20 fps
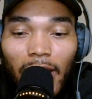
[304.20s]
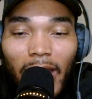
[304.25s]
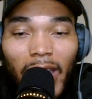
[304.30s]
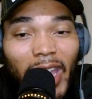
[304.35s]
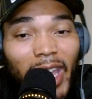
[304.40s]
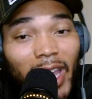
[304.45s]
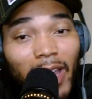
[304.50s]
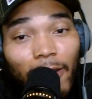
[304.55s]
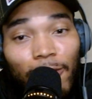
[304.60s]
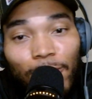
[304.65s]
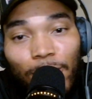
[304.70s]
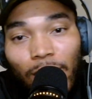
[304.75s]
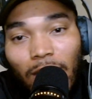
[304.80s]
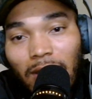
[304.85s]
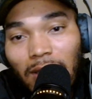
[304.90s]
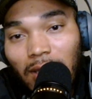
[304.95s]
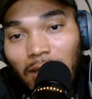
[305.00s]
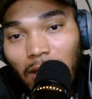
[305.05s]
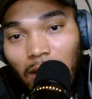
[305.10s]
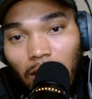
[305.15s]
Every
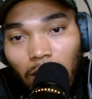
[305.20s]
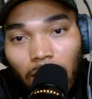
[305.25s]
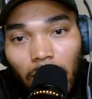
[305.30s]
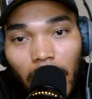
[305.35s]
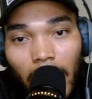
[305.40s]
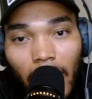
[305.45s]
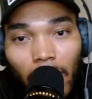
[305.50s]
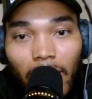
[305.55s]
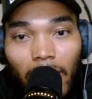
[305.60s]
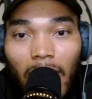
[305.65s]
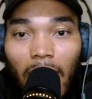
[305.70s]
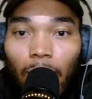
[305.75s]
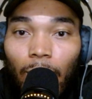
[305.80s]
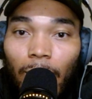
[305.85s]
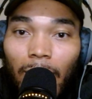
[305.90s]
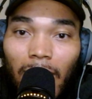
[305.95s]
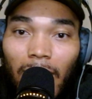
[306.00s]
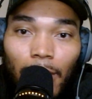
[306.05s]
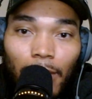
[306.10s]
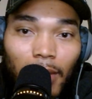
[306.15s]
single day. When I wake
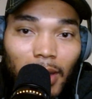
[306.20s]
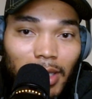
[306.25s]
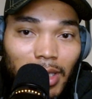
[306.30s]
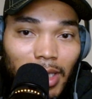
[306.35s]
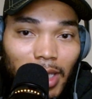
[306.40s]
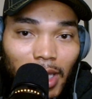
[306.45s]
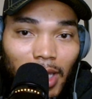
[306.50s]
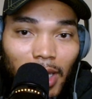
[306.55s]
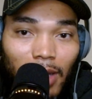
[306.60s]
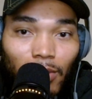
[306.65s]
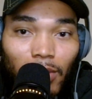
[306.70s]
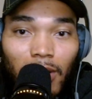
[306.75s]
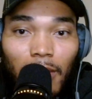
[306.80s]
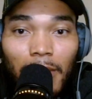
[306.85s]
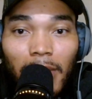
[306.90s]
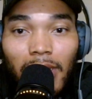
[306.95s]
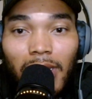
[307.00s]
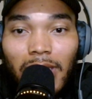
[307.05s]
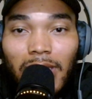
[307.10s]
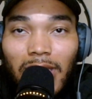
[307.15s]
up, I say it. When I'm at the
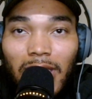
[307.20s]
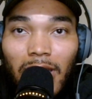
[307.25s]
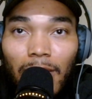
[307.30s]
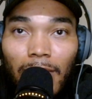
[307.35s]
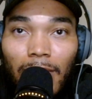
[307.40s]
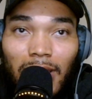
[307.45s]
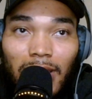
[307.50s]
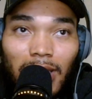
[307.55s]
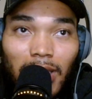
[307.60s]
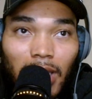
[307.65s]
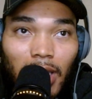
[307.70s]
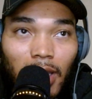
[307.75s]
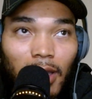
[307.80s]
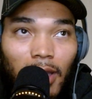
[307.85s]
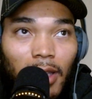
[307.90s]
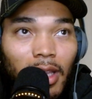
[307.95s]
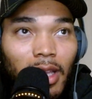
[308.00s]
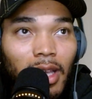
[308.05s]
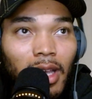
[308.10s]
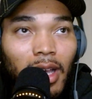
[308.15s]
gym, I say it.
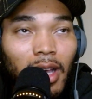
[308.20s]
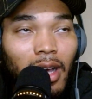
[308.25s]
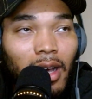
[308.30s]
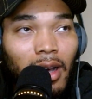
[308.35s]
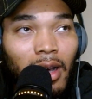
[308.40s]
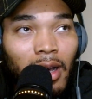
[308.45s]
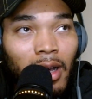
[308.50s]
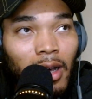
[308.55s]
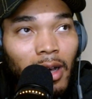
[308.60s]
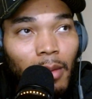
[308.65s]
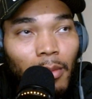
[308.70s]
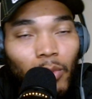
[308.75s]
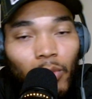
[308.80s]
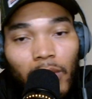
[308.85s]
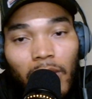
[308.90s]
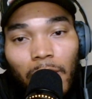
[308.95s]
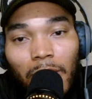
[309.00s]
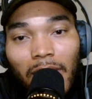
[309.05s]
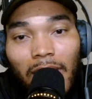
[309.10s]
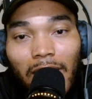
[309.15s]
When I'm
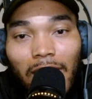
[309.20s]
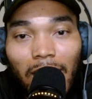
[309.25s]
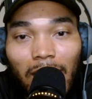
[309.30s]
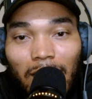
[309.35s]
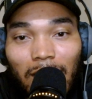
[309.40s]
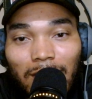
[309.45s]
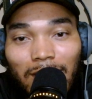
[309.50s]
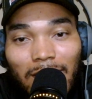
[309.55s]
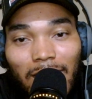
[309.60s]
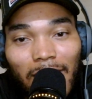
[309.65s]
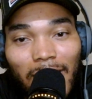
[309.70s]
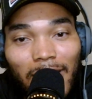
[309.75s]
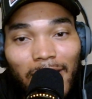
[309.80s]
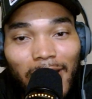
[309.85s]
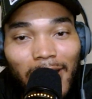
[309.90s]
eating, I say it.